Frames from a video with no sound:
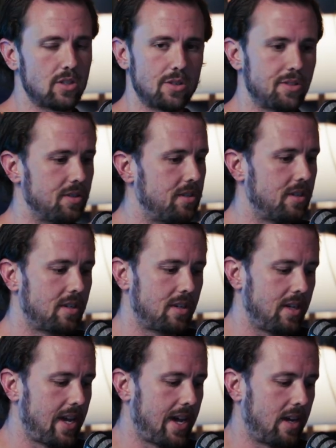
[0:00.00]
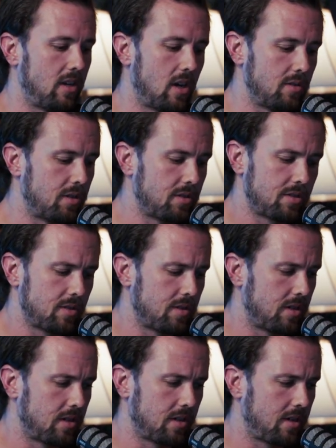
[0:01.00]
Don't do it. Yeah, no, don't
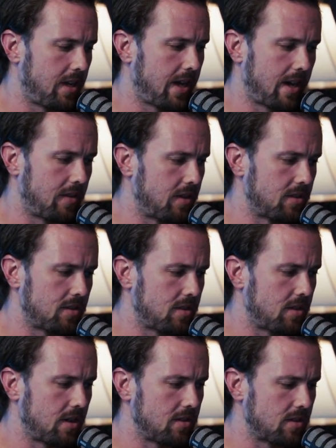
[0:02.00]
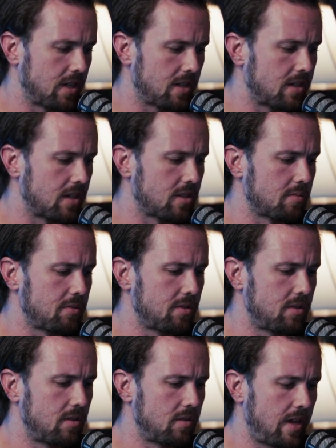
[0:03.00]
do it. Yeah, there's
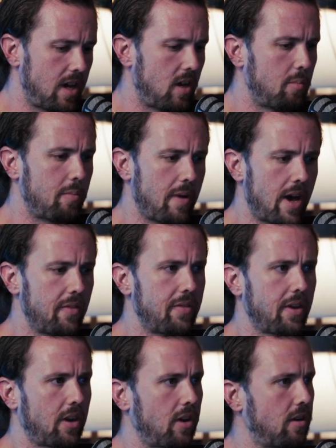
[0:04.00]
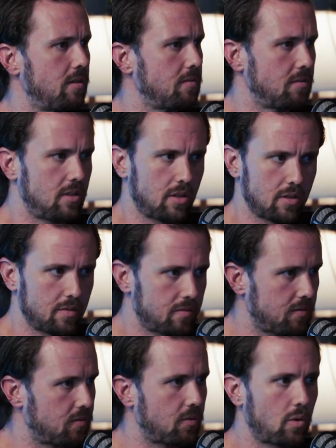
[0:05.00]
accessible help out there, you know,
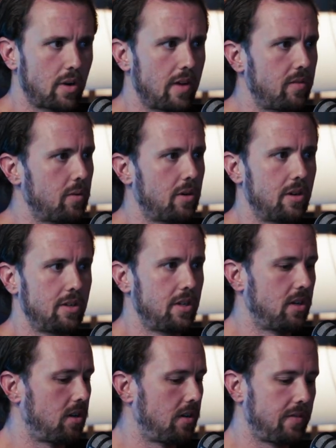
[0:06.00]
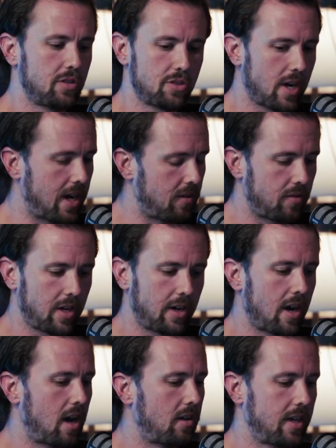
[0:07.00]
for everyone, you know. And if you're trying to
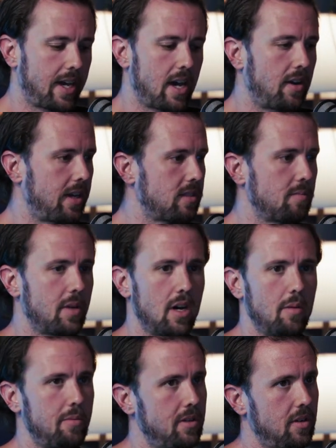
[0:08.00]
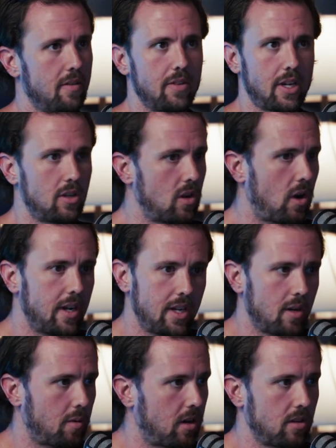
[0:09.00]
figure out like how to get some help and you have like no
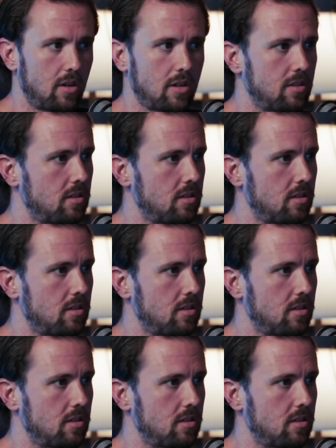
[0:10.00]
idea where to look,